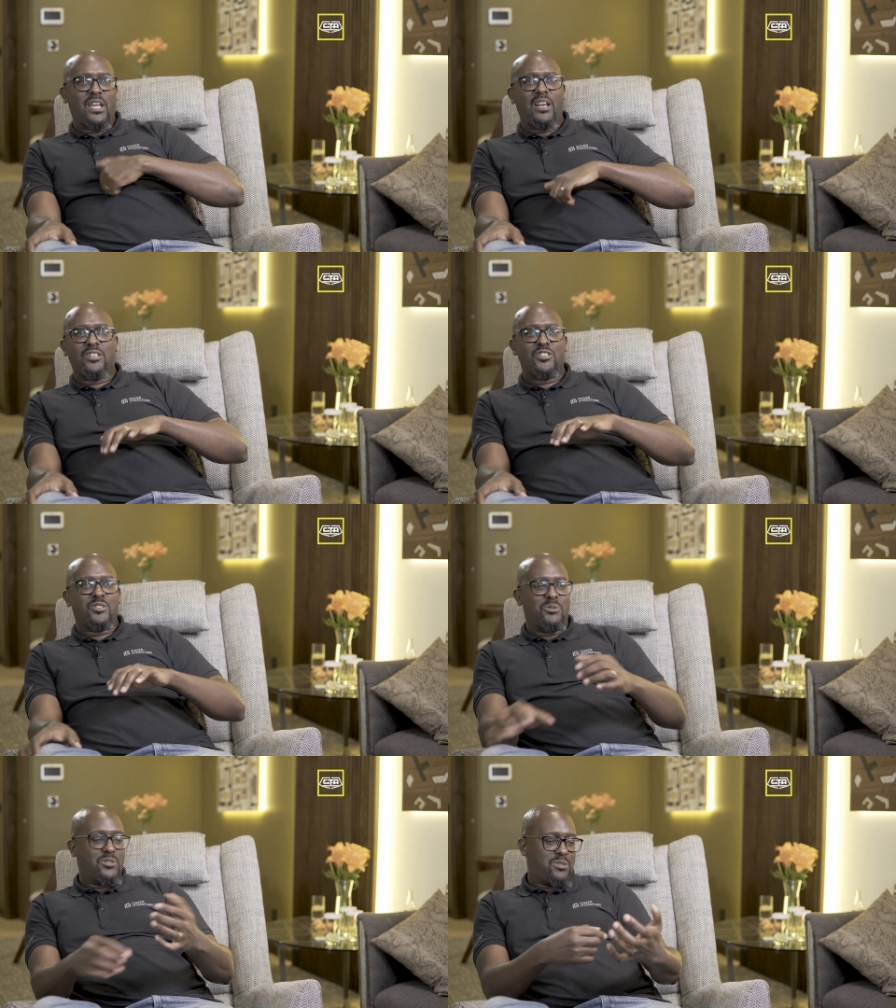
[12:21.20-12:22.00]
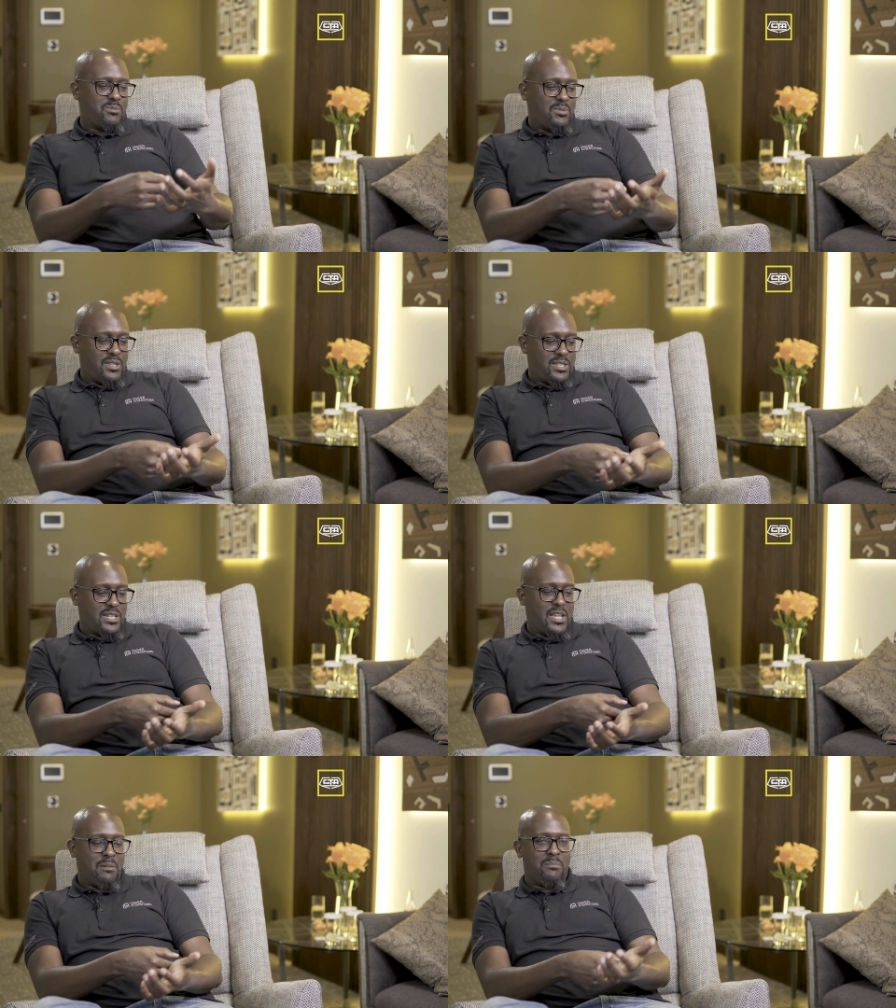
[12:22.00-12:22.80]
tailored suits with his
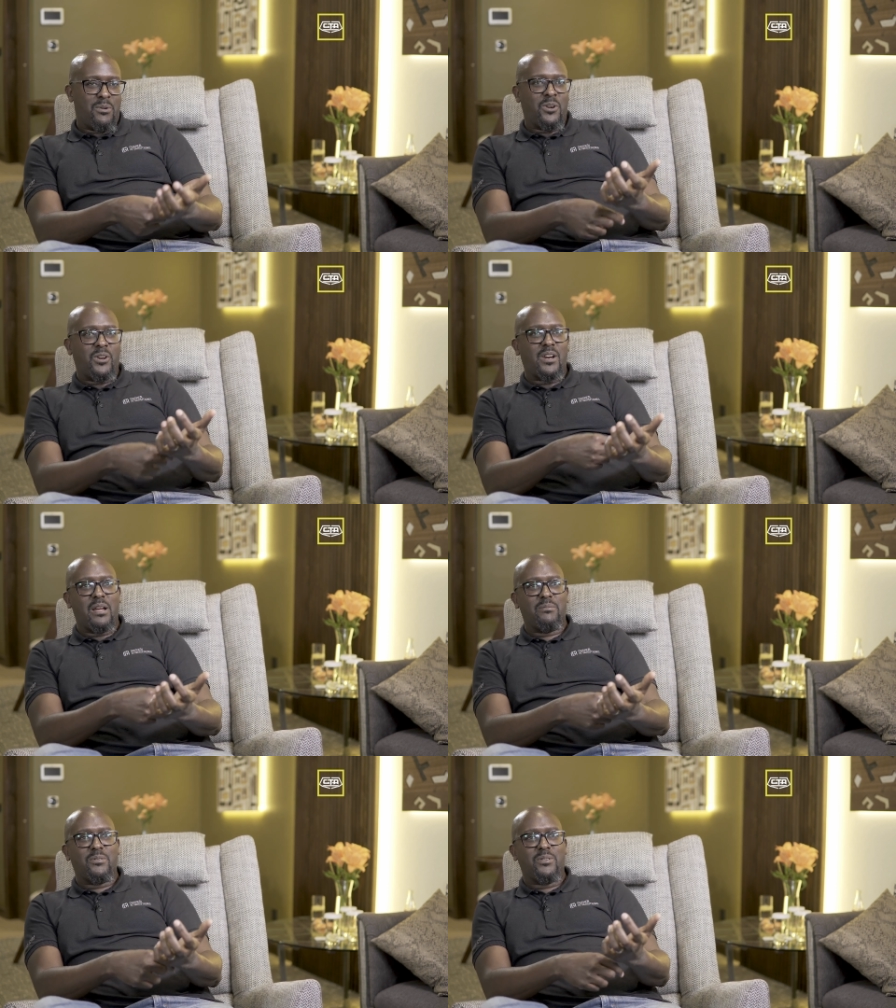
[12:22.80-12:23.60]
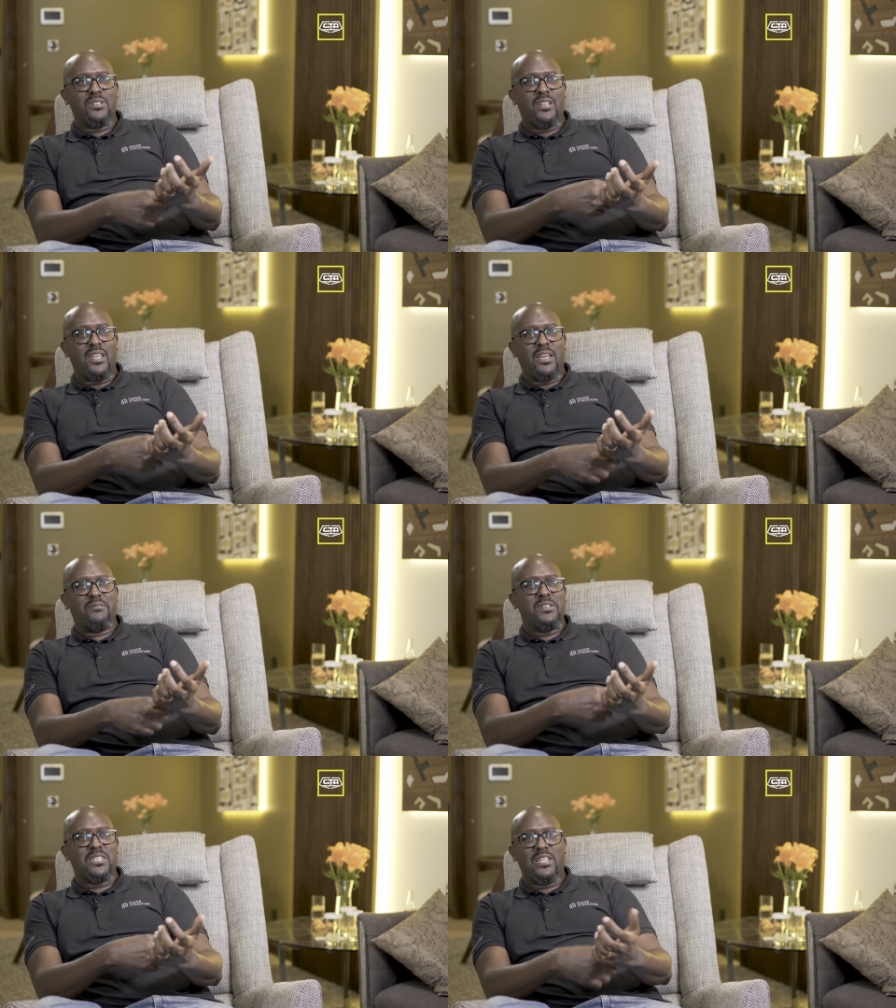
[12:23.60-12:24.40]
name monogrammed on
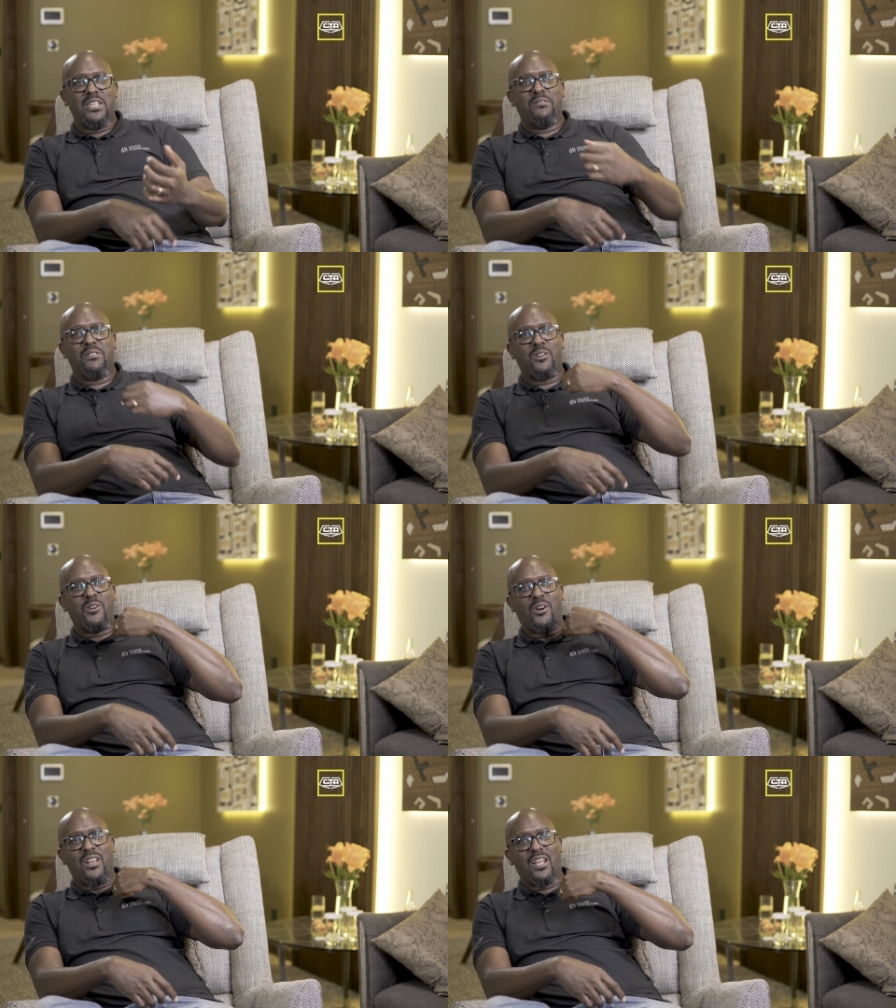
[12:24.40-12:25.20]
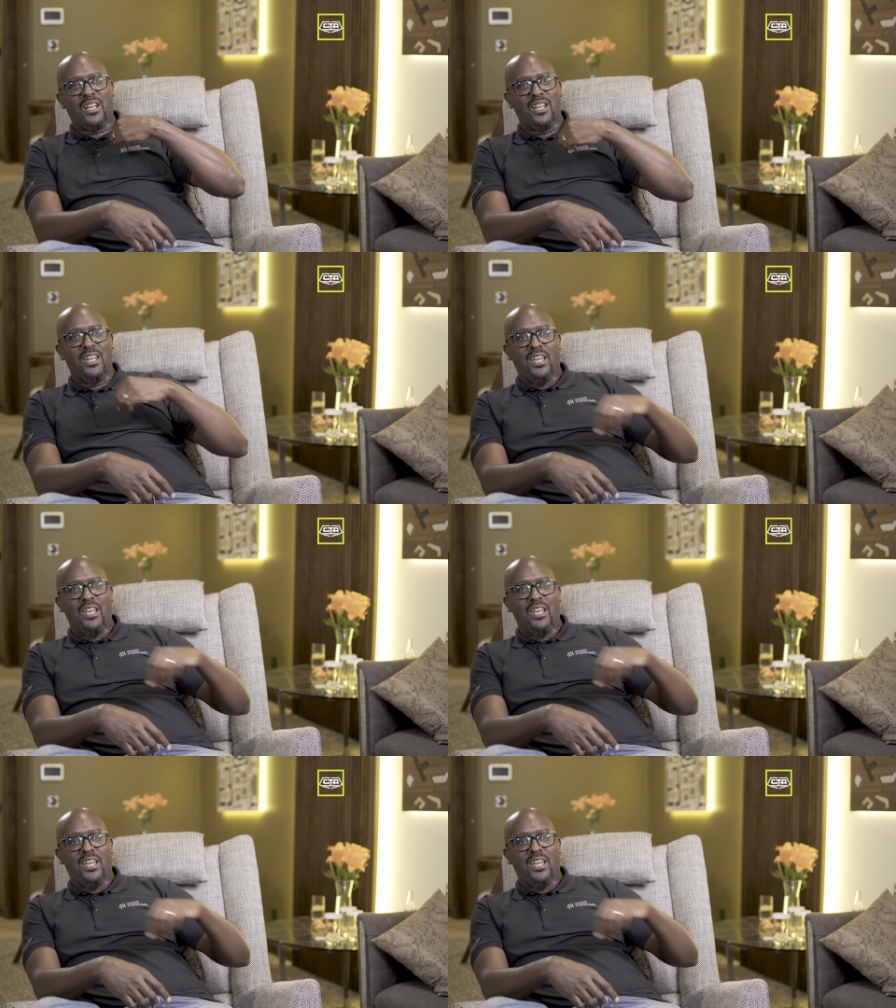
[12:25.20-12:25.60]
every sleeve and mm. collar.